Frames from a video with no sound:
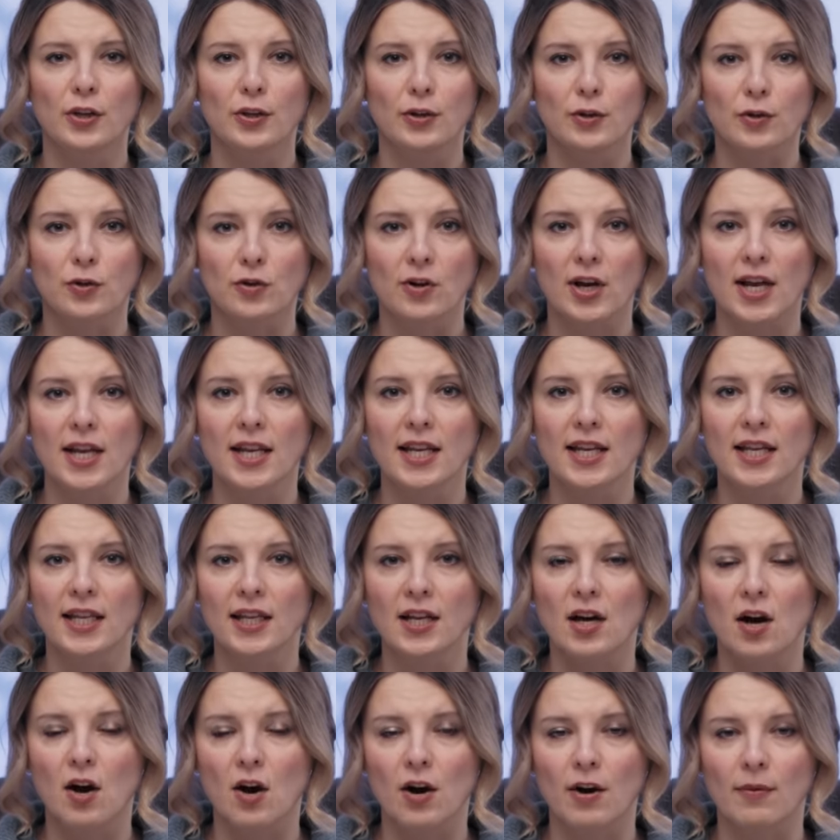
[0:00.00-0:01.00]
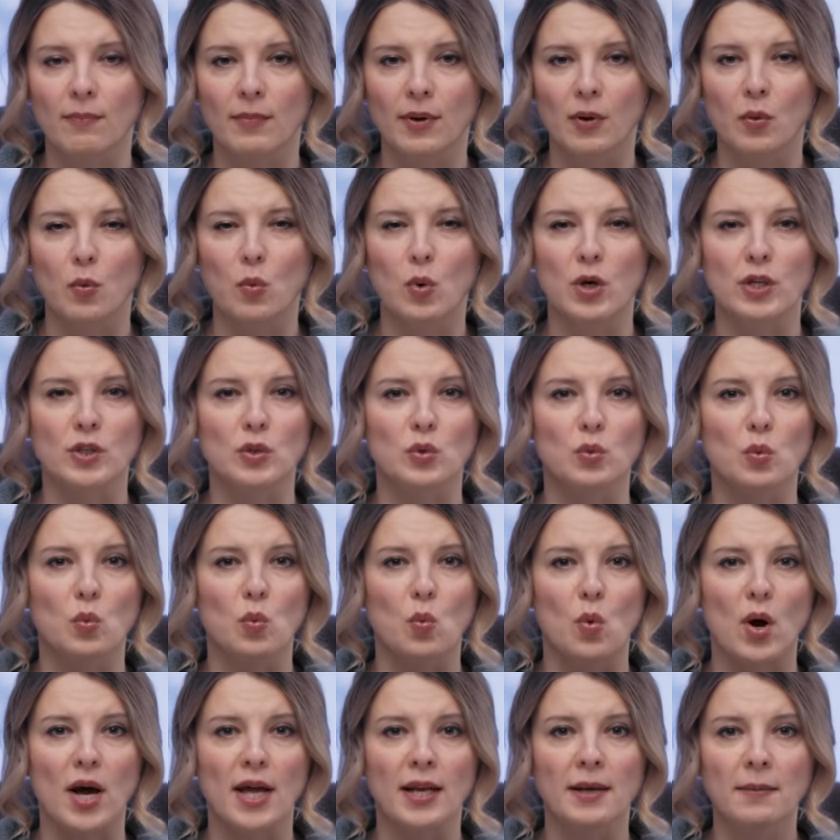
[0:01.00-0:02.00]
Ukrainian army was
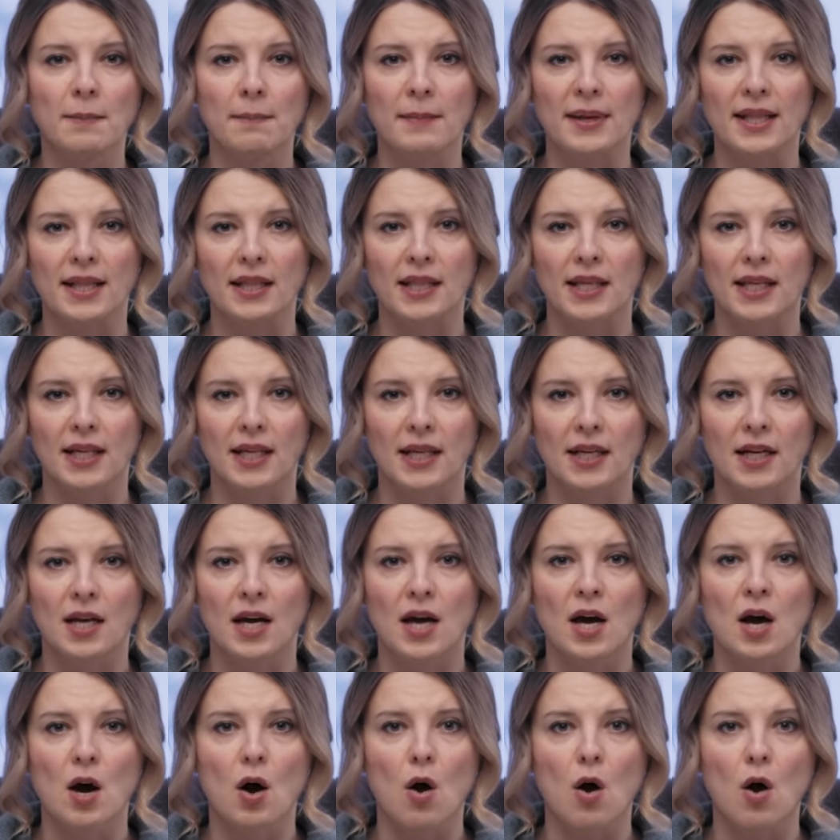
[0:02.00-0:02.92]
1 million